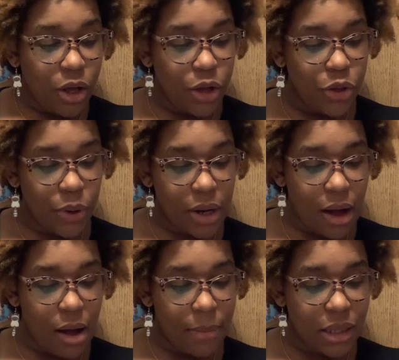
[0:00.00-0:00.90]
your
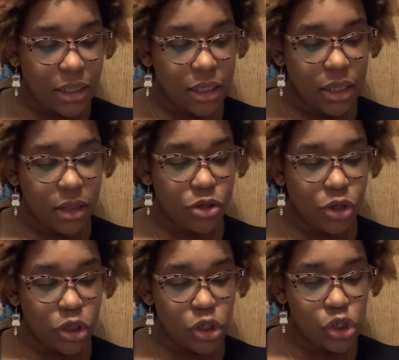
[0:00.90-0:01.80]
comic
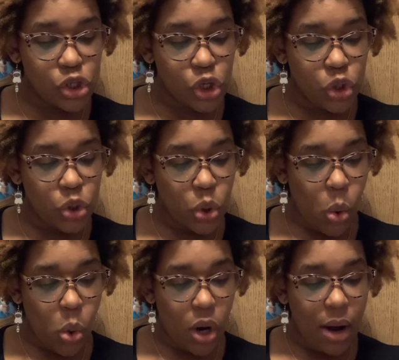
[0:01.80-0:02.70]
turns
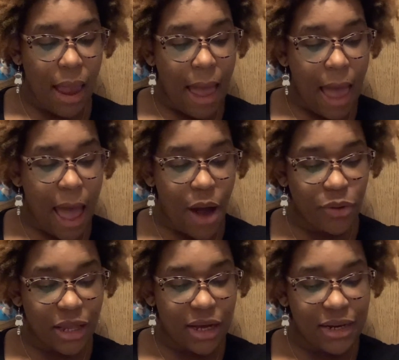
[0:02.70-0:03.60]
your
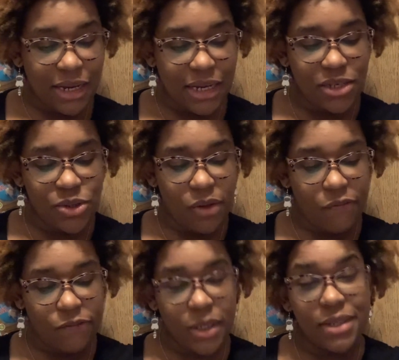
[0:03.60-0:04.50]
outline into the
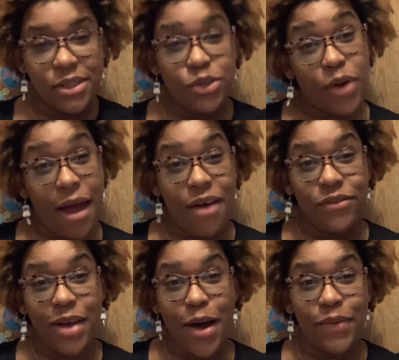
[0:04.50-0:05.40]
first draft
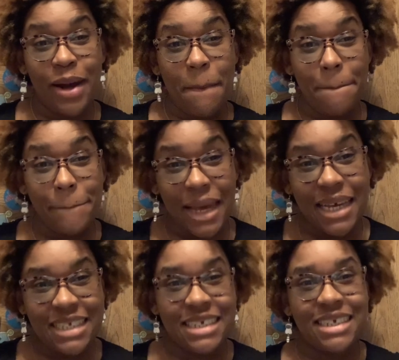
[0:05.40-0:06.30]
of an
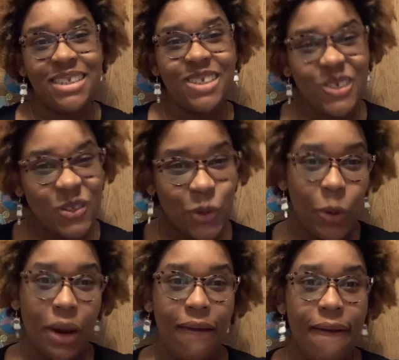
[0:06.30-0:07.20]
amazing
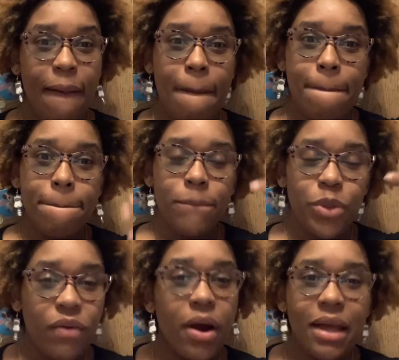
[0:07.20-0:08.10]
story.
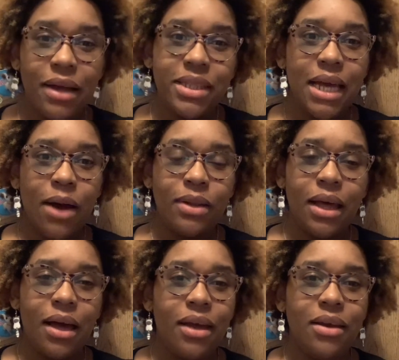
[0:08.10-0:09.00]
You've already got the
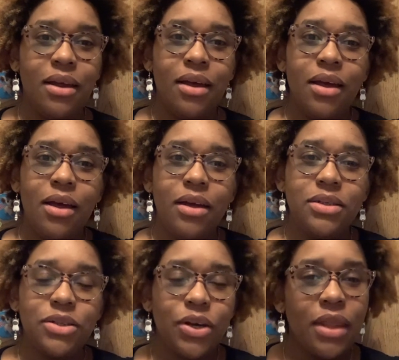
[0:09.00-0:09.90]
outline,
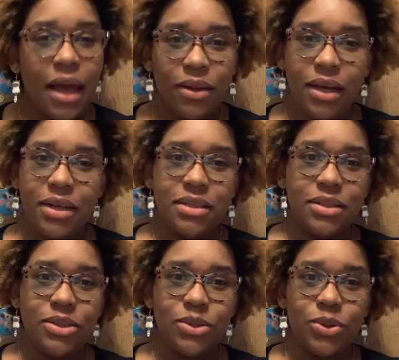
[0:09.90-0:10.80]
turn the outline into
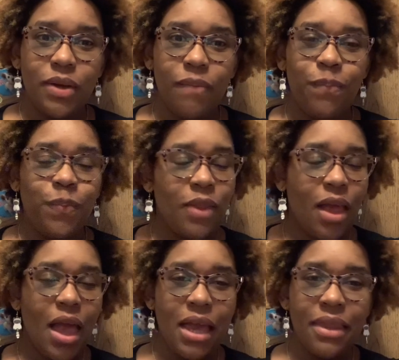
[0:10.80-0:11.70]
the story.
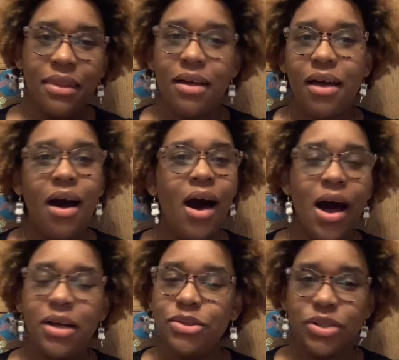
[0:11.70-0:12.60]
It can look
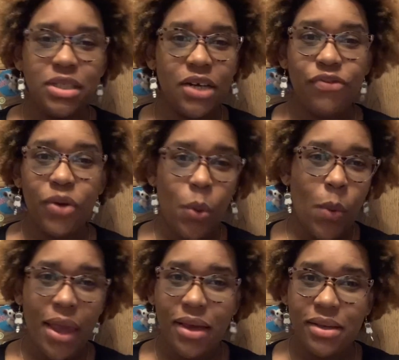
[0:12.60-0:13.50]
100 different
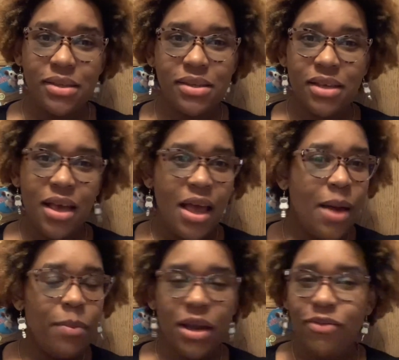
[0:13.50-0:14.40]
ways,
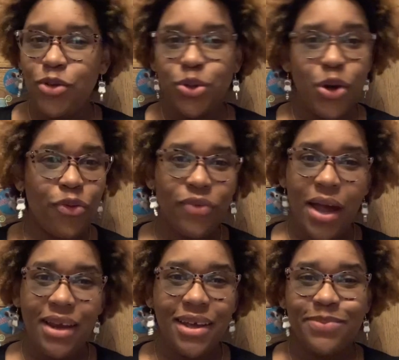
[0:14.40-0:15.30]
but if you don't
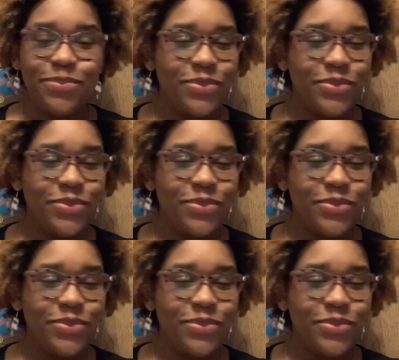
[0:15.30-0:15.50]
write it,